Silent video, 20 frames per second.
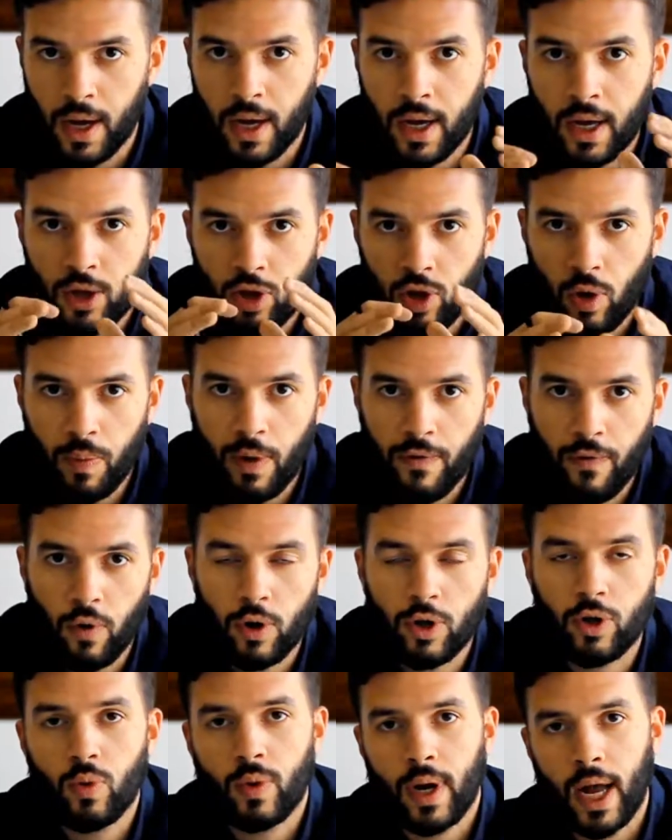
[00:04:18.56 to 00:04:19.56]
So before
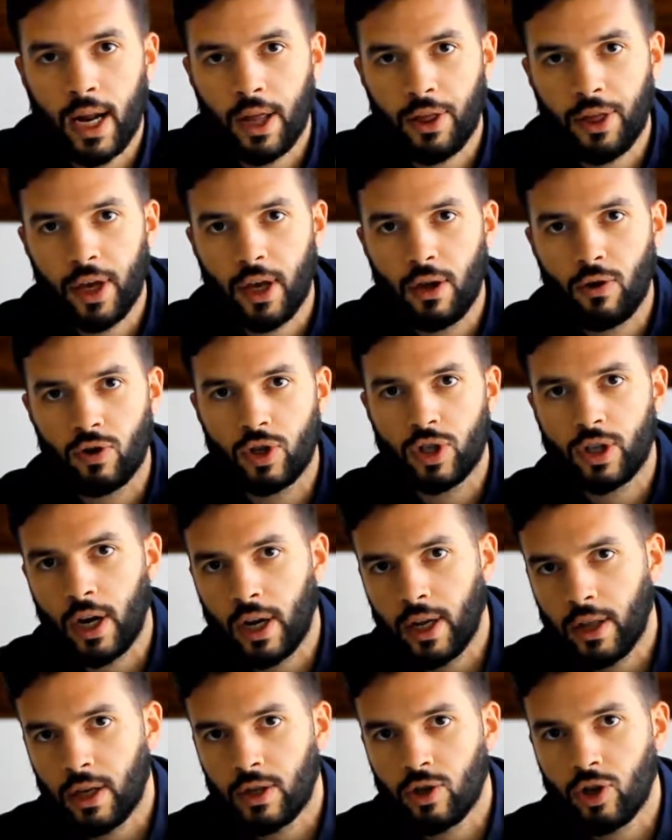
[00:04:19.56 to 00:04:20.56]
doing anything, you
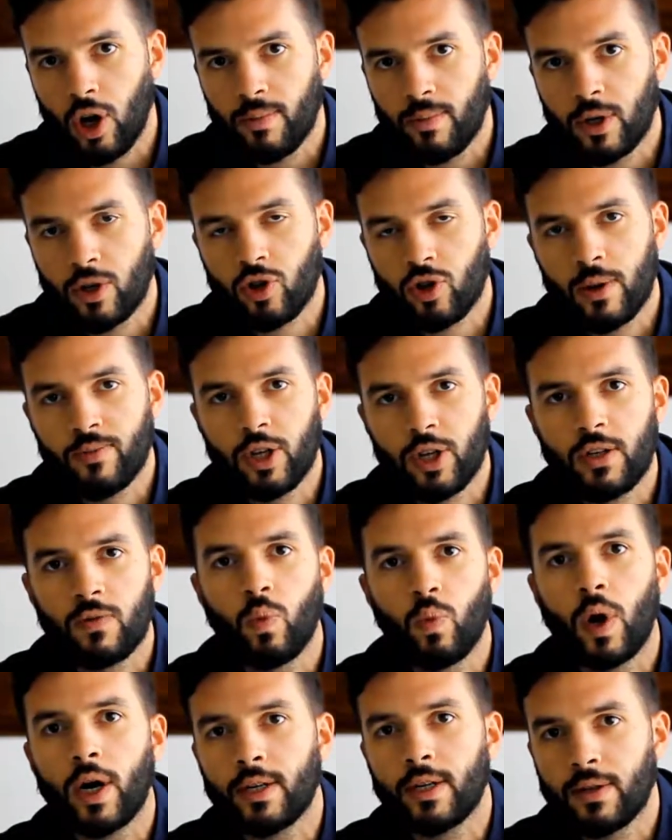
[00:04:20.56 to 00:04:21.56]
study the job descriptions,
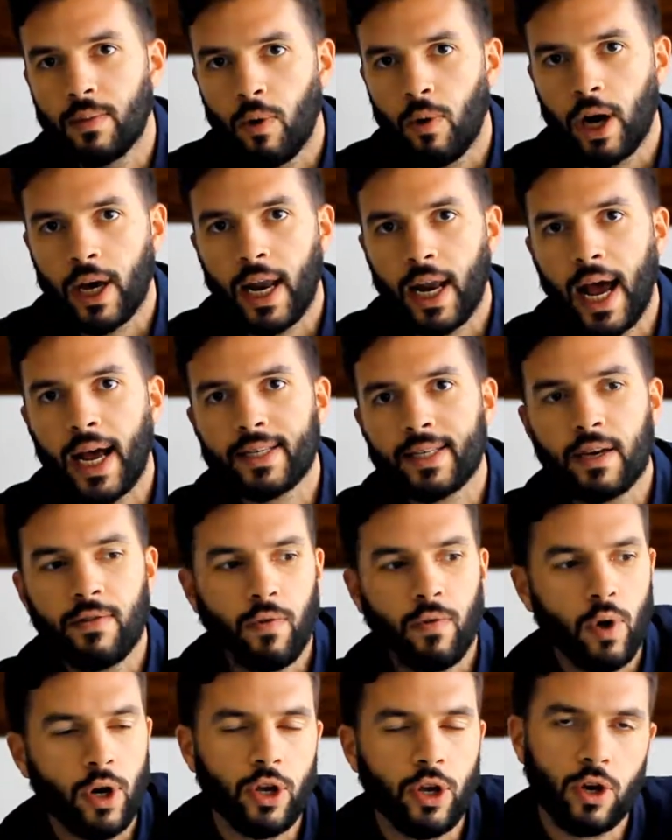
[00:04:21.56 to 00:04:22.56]
what is the market asking
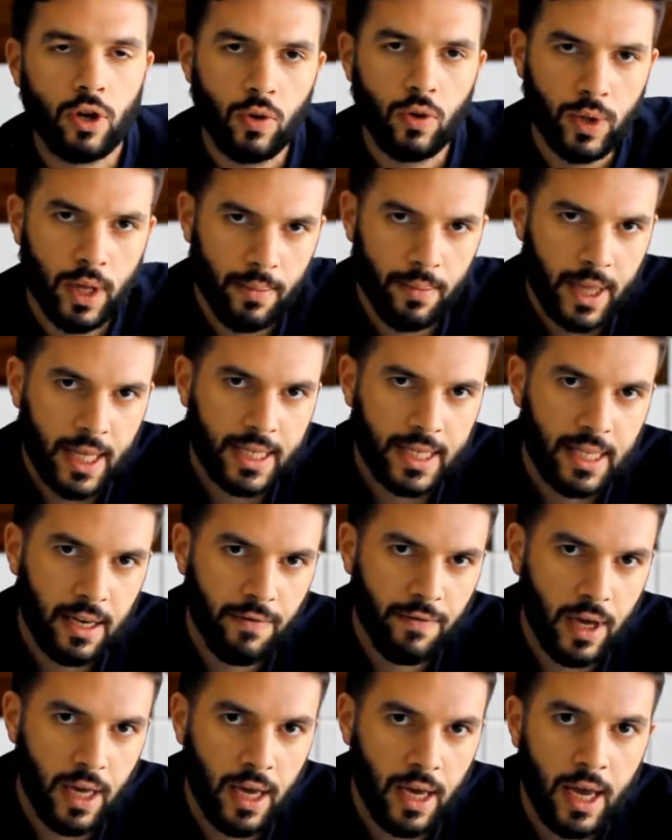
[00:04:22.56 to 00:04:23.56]
for, and you include them in the
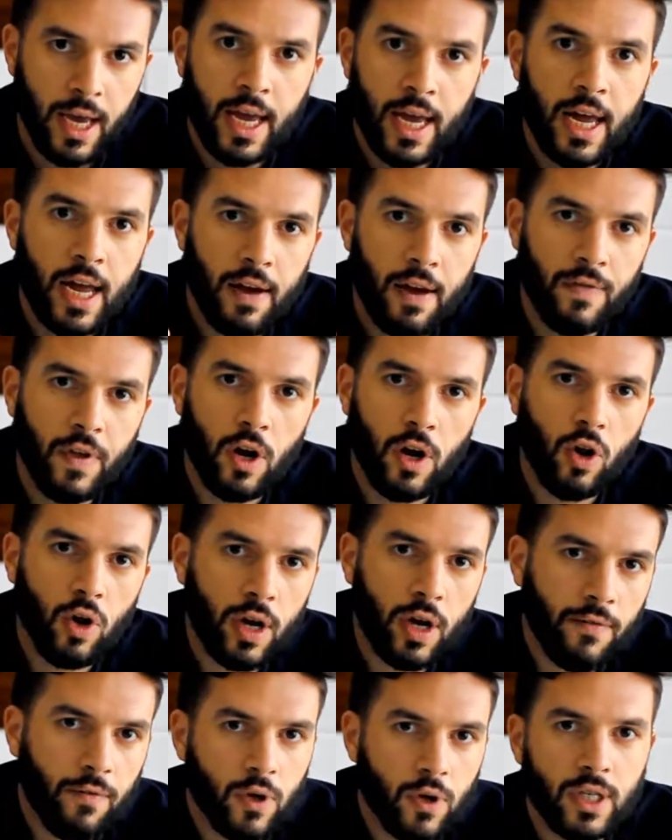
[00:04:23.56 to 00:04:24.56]
CV. If they're
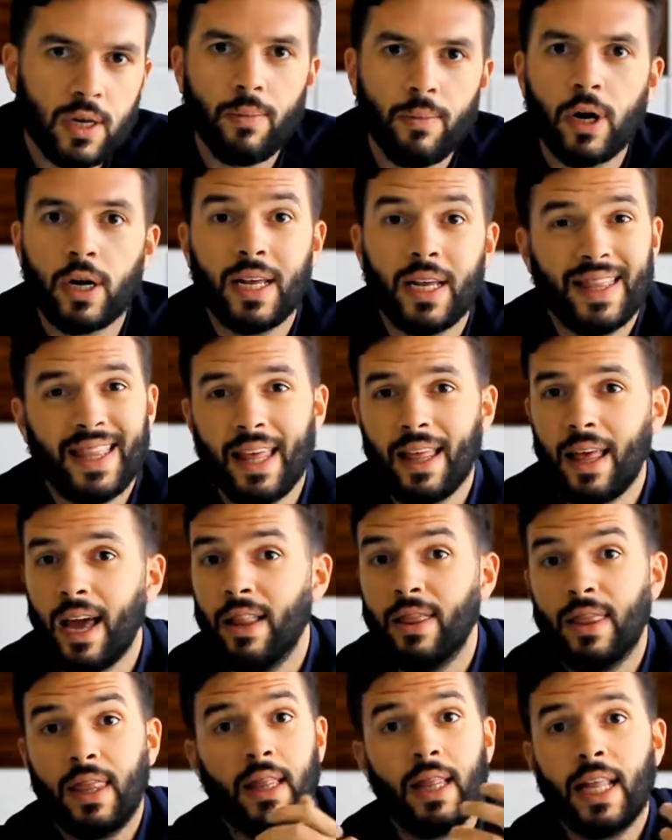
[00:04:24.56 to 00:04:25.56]
looking for someone,
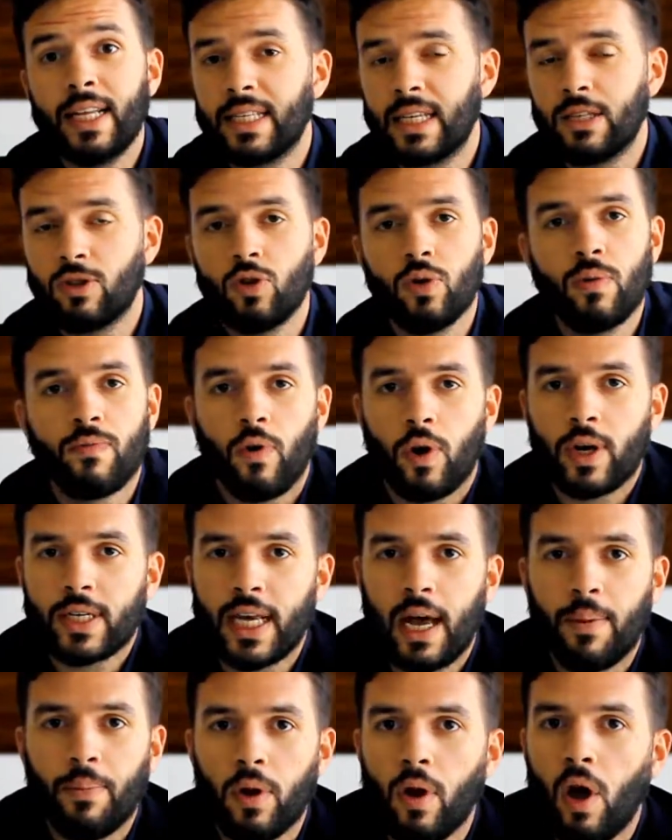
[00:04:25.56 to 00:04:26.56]
and let's assume, for
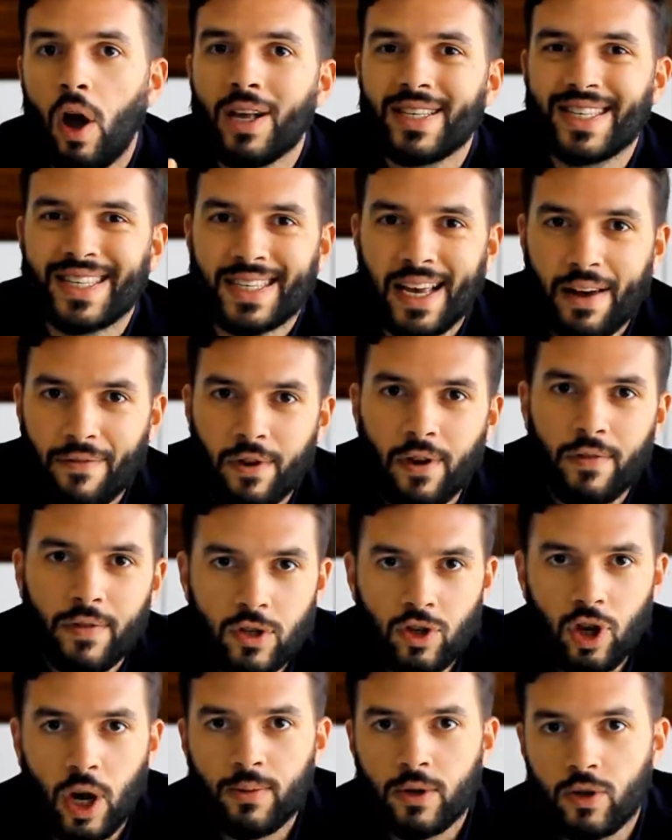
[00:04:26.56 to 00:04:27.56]
example, all 7 of the
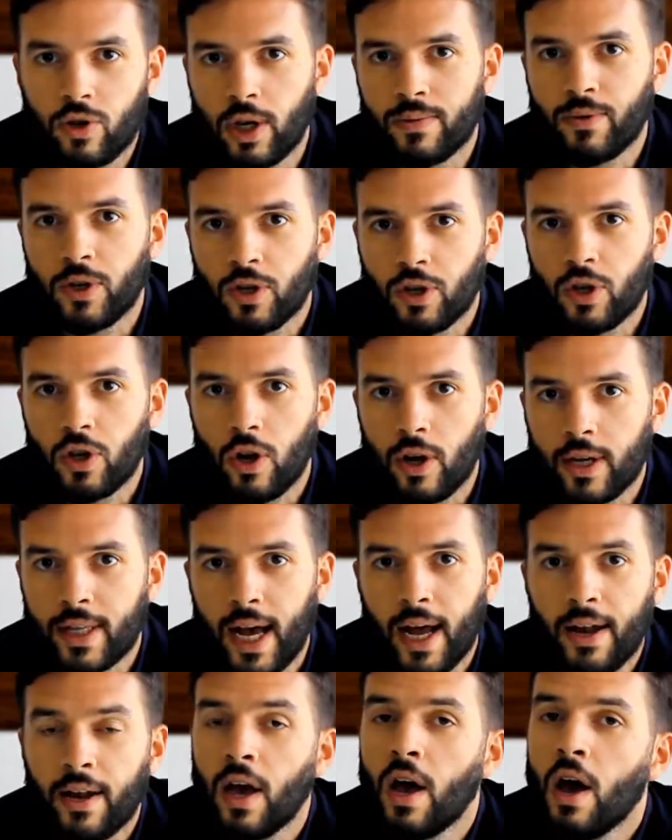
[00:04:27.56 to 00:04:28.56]
job descriptions you looked
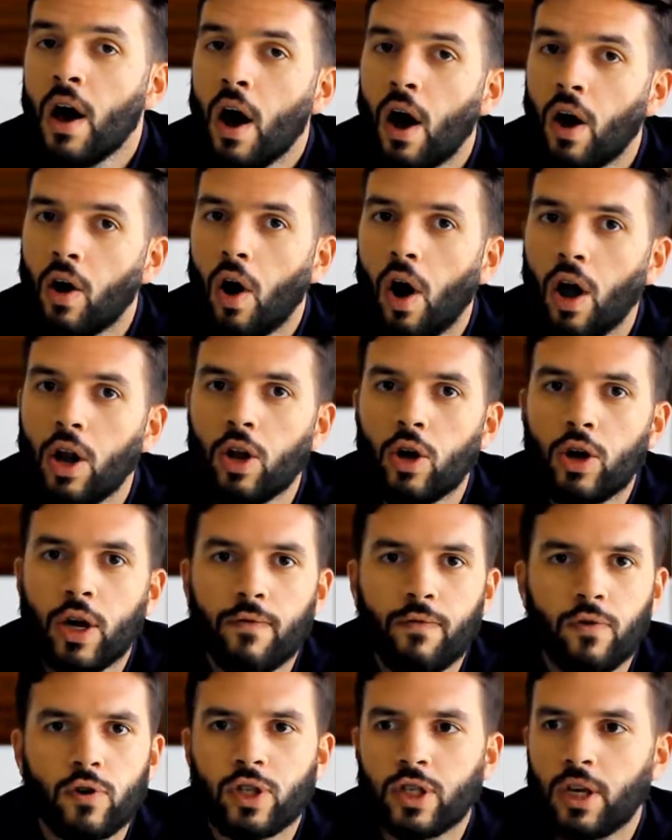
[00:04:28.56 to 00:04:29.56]
at are all looking
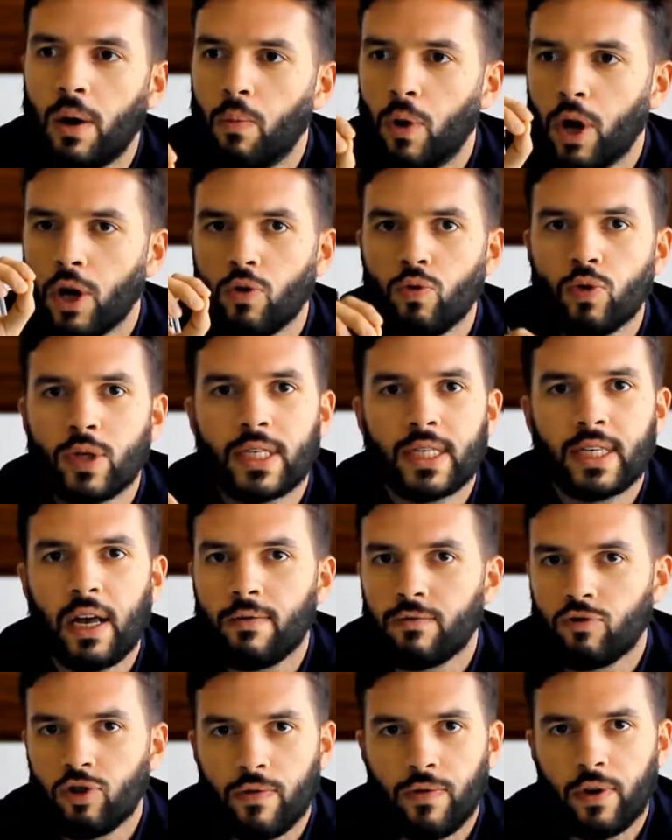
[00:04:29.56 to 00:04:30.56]
for someone who is
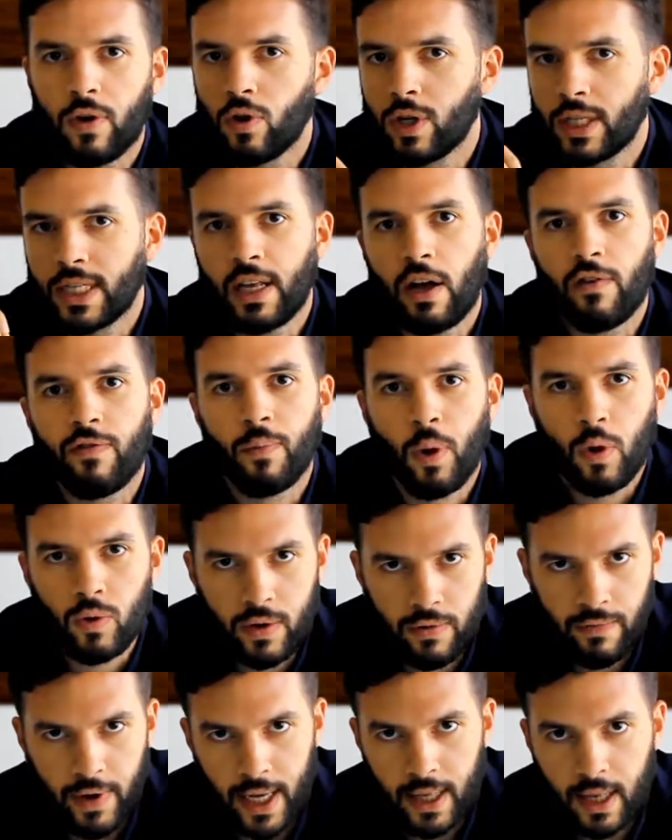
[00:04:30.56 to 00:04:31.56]
self-driven or
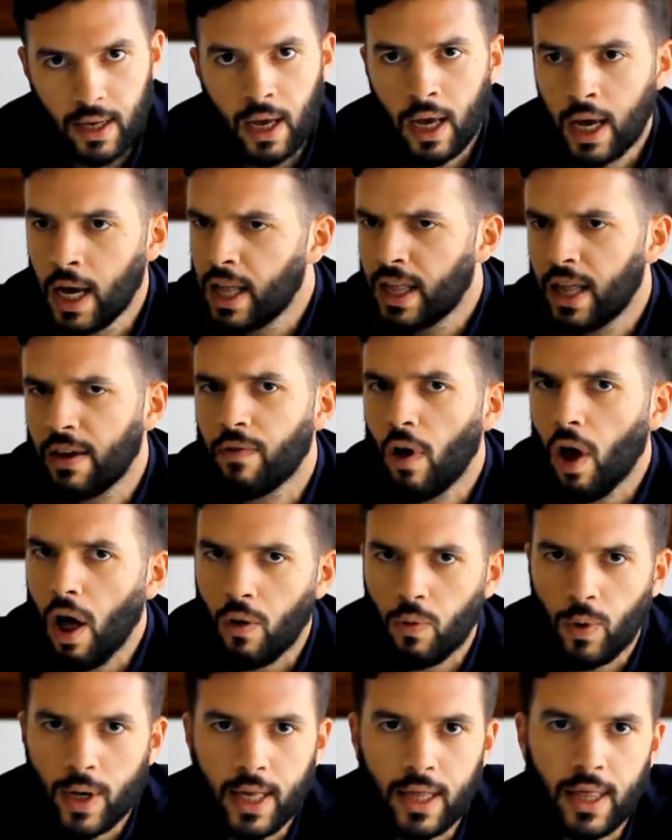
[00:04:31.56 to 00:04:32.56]
self-motivated. They've all
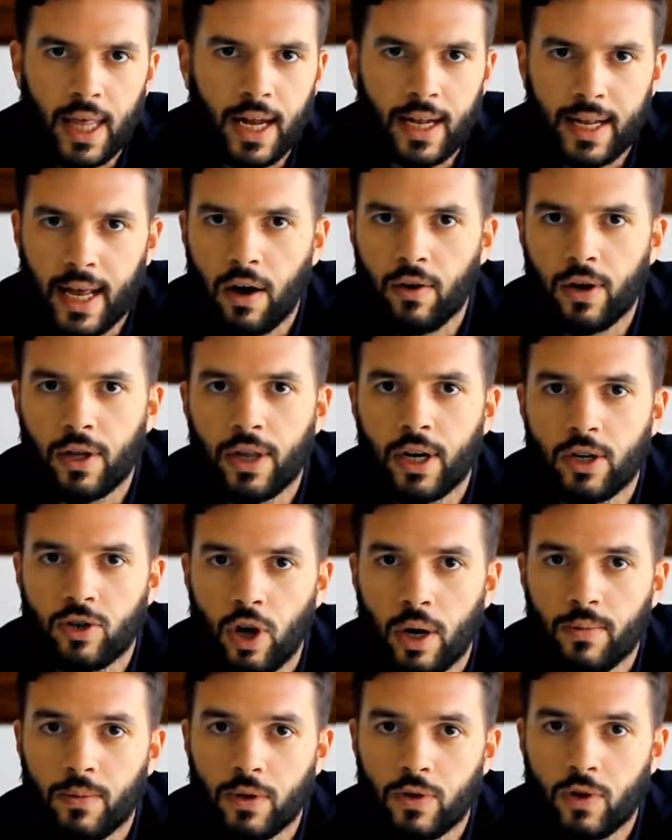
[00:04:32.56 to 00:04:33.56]
written that down in their
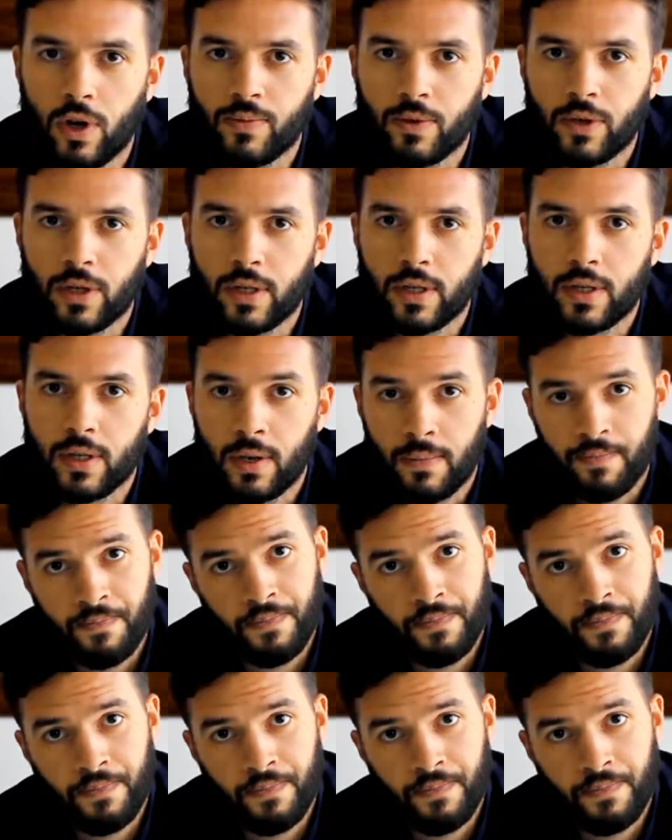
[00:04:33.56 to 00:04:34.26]
job descriptions.